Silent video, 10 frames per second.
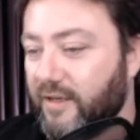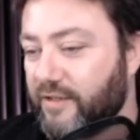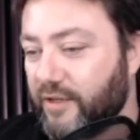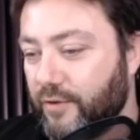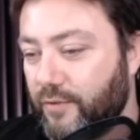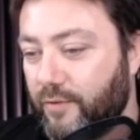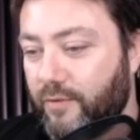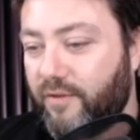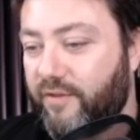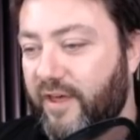So
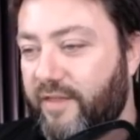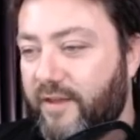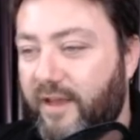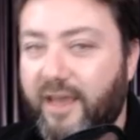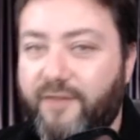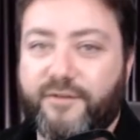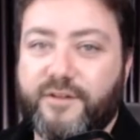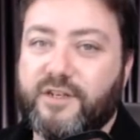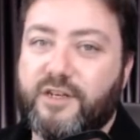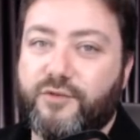then they came for
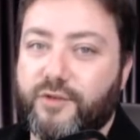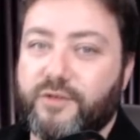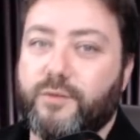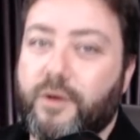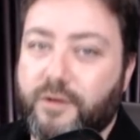the centrist,